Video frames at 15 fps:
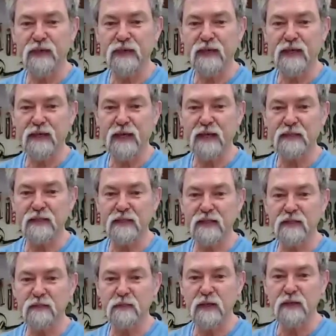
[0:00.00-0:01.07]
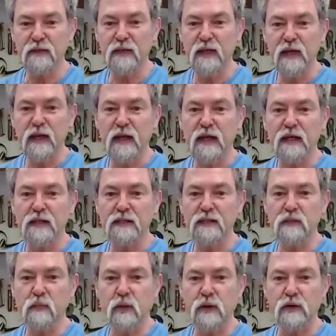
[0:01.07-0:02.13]
Okay, Casey Smith. Izzy
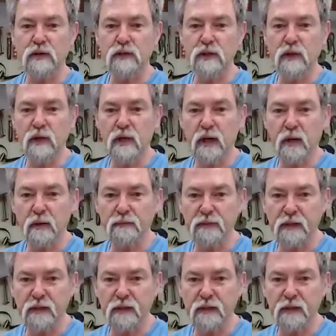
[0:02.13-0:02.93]
Swan showed how